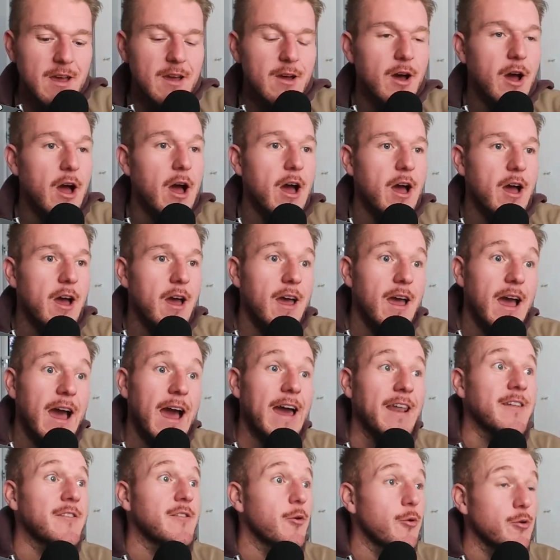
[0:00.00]

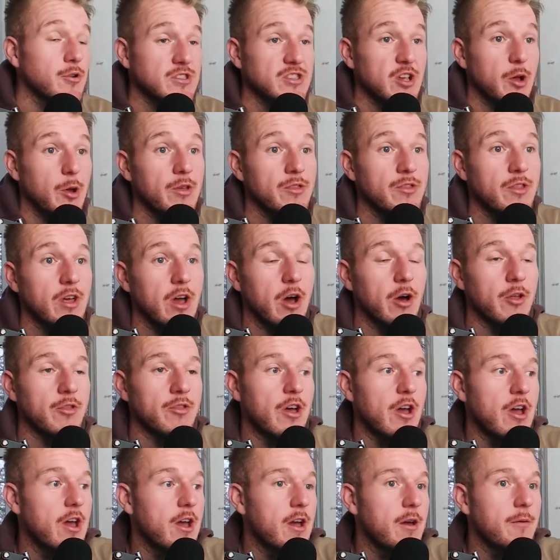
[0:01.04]
And also on
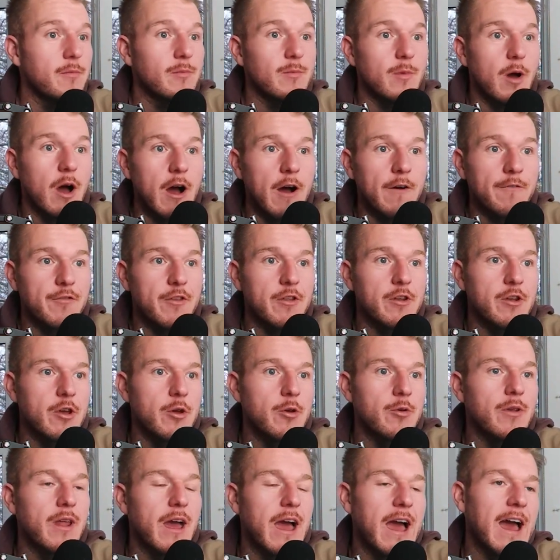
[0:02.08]
the
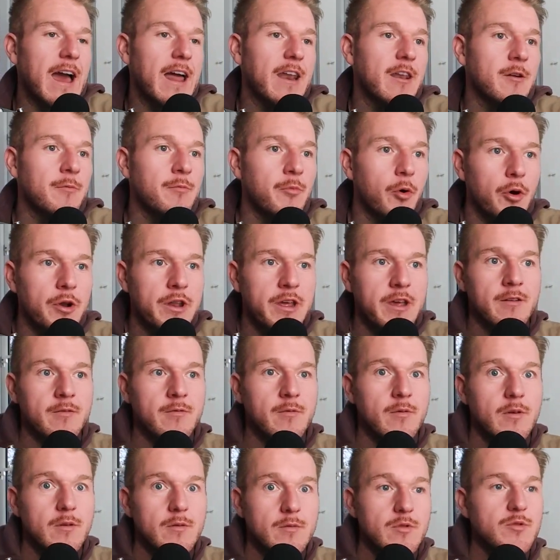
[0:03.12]
afternoon and
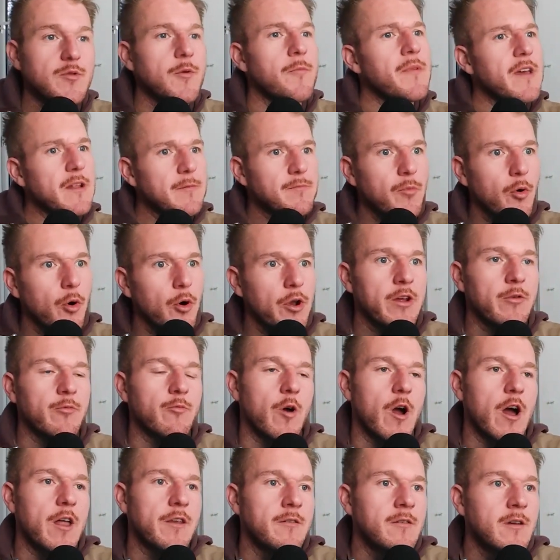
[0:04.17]
the mid-morning
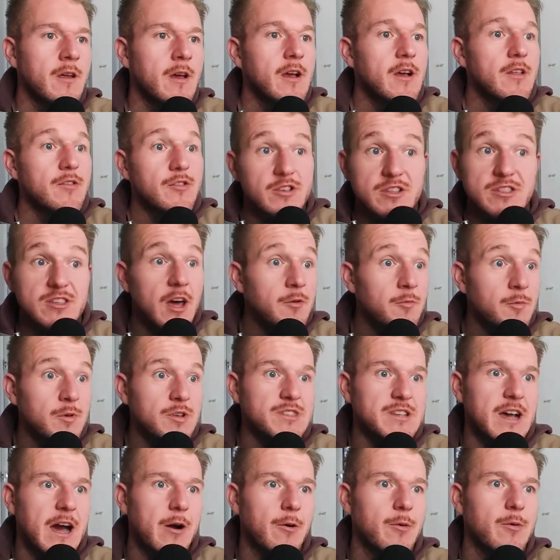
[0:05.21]
run, the sun
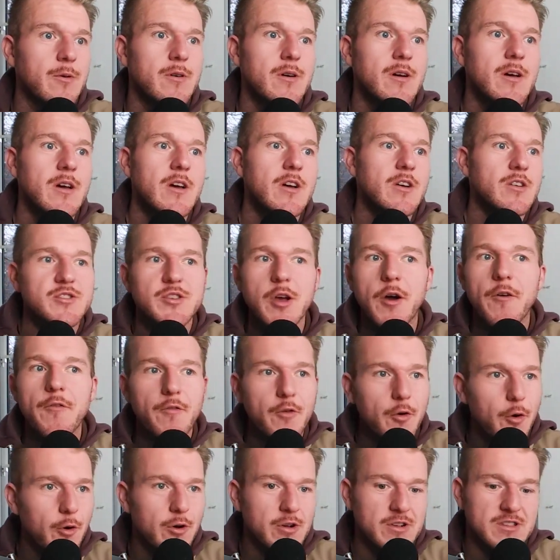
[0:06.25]
was out. So of
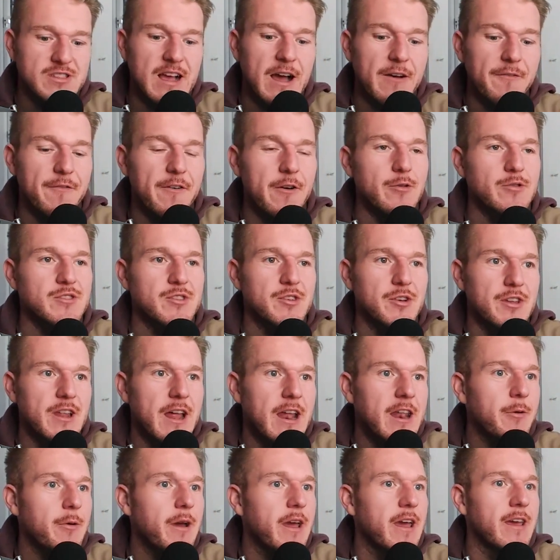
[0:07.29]
course that feels good
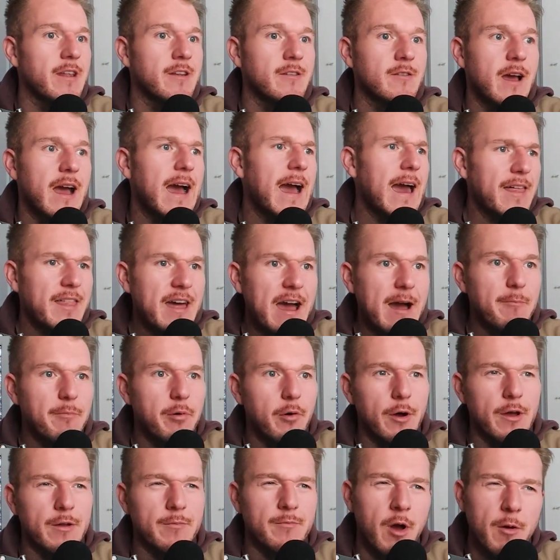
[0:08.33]
anyway. And at that
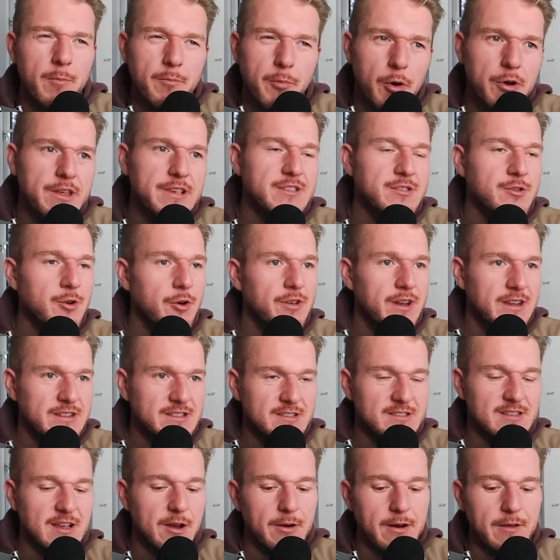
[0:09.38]
point, my body's not
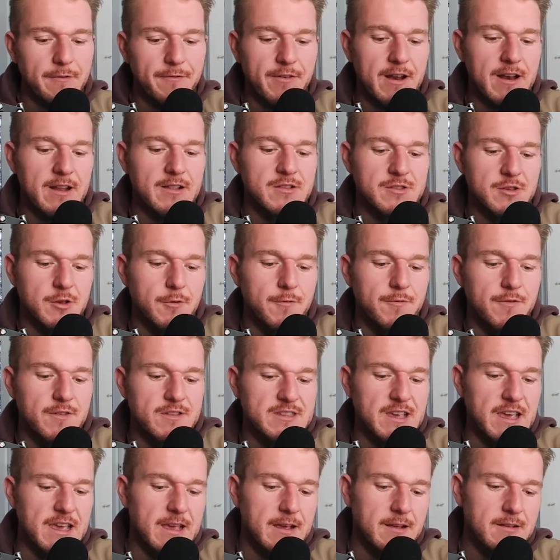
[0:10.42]
necessarily feeling too
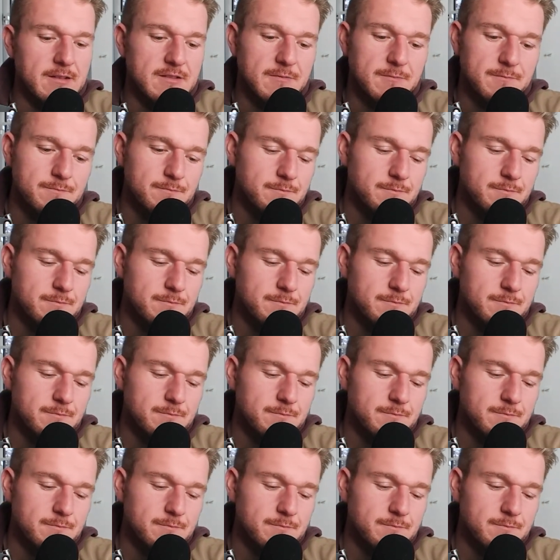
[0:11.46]
fatigued.